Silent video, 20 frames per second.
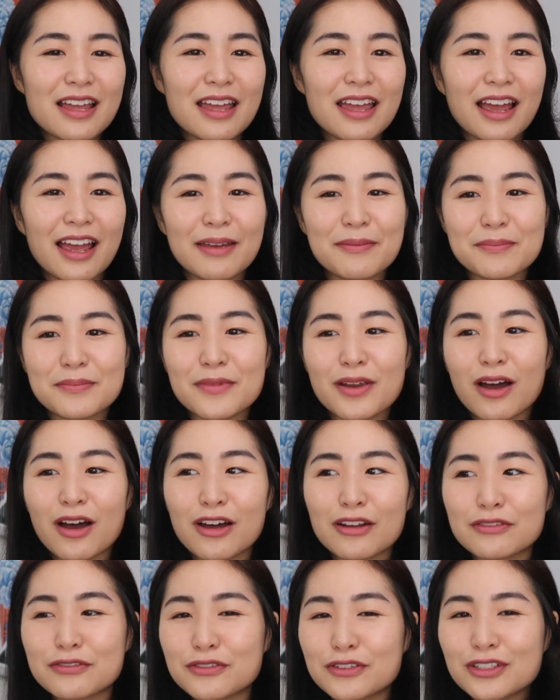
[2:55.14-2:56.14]
I'm
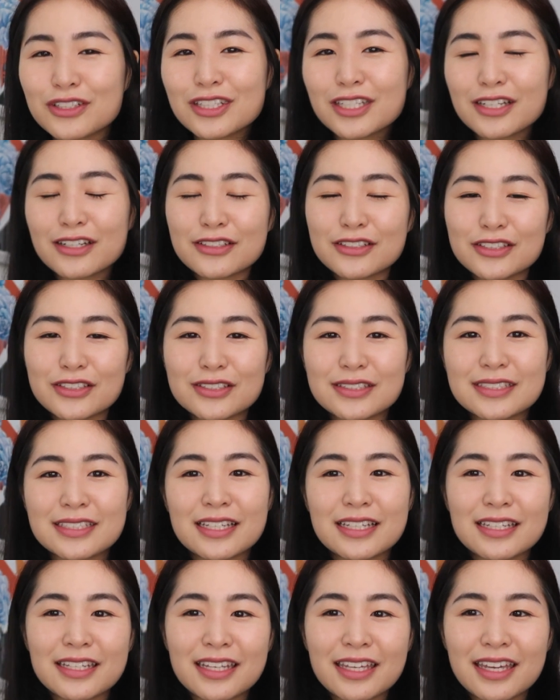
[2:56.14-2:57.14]
not fully
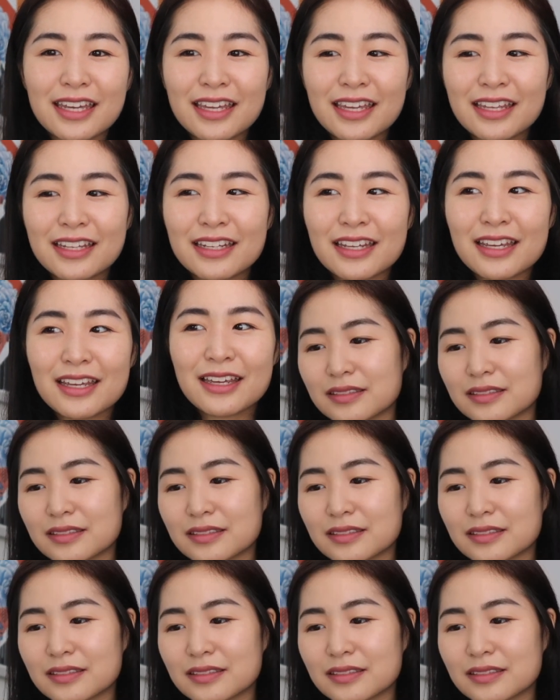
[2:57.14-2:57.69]
understanding it.